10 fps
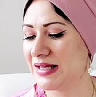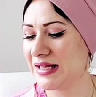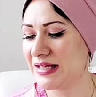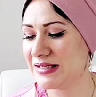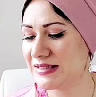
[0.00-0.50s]

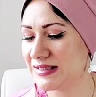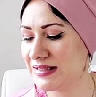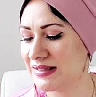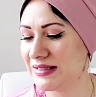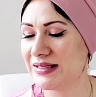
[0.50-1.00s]
And
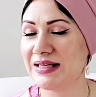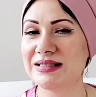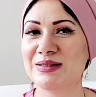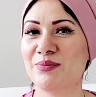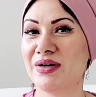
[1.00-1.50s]
the
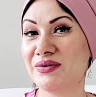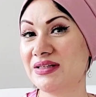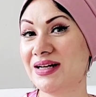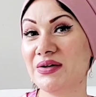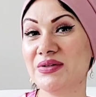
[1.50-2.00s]
next
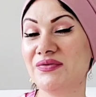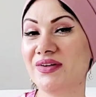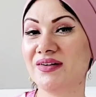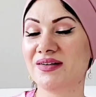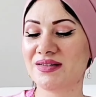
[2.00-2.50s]
powerhouse
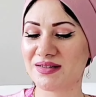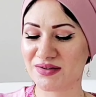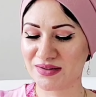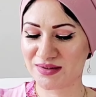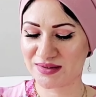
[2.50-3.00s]
fragrance
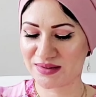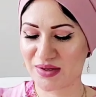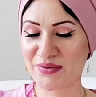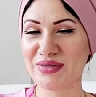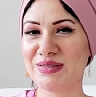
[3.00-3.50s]
is
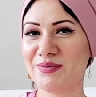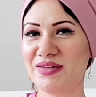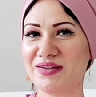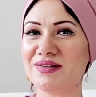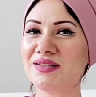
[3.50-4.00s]
going to
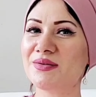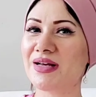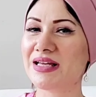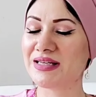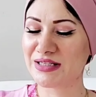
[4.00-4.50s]
be also
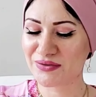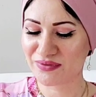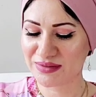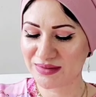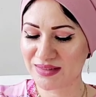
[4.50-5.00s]
a niche
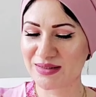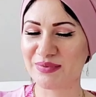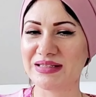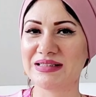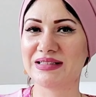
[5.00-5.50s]
fragrance,
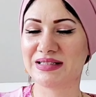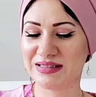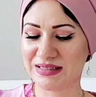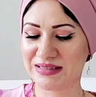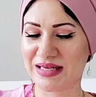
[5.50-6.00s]
but
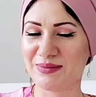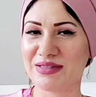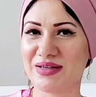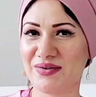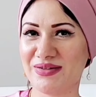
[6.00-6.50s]
this time
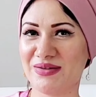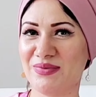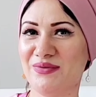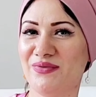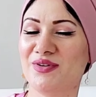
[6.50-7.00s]
is going to
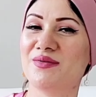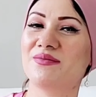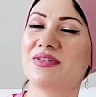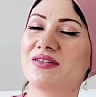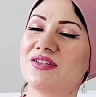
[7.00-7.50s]
be from
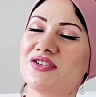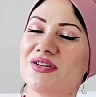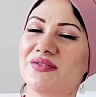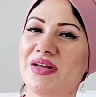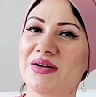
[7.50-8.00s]
the Givenchy
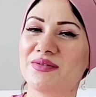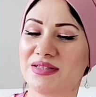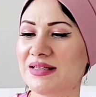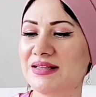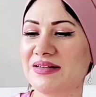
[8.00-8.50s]

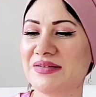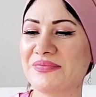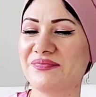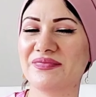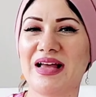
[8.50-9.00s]
house.
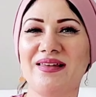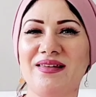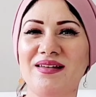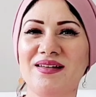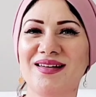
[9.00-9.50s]
I
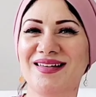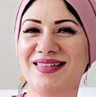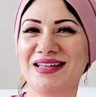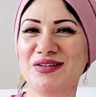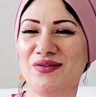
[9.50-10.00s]
think
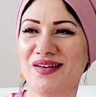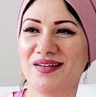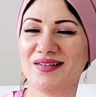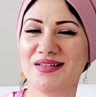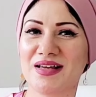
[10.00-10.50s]
this
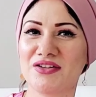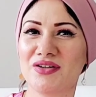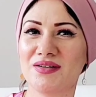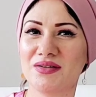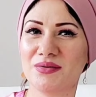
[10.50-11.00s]
fragrance,
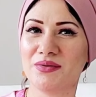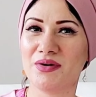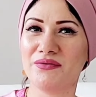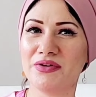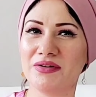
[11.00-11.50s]
Accento
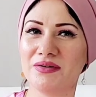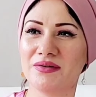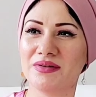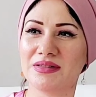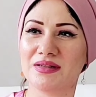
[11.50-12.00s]

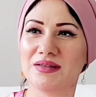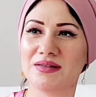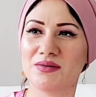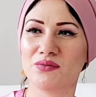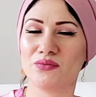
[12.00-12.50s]
Overdose,
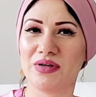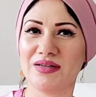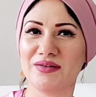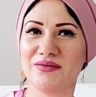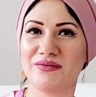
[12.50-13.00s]
is
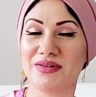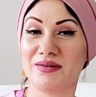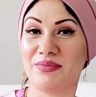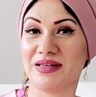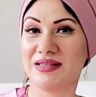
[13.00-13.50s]
one of the
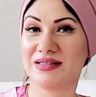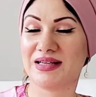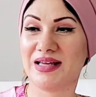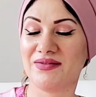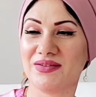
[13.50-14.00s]
best, I
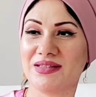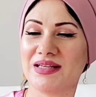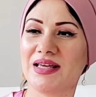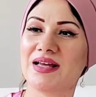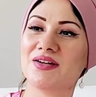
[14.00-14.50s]
have to
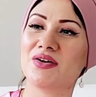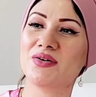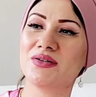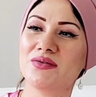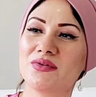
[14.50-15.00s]
say, and
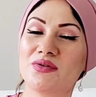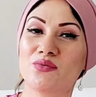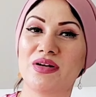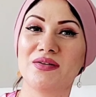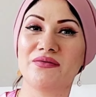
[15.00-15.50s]
also is
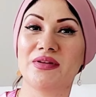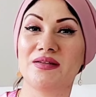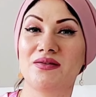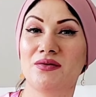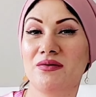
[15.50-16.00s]
one of the
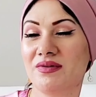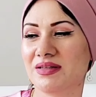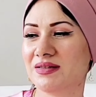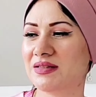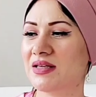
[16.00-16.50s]

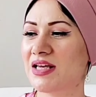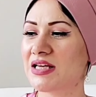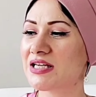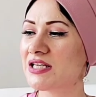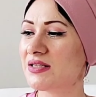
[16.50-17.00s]
strongest
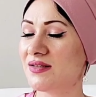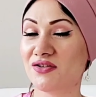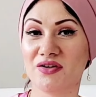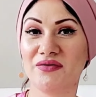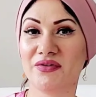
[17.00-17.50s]
the
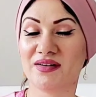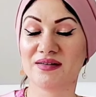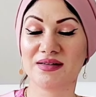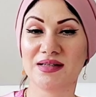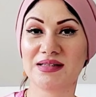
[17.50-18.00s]
Givenchy
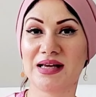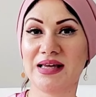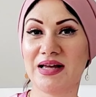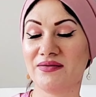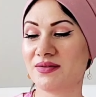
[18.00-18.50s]
fragrances I
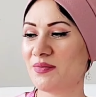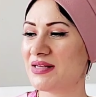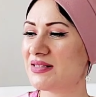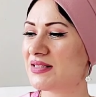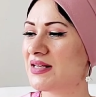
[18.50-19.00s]
have
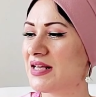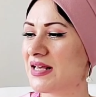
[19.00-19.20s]
smelt.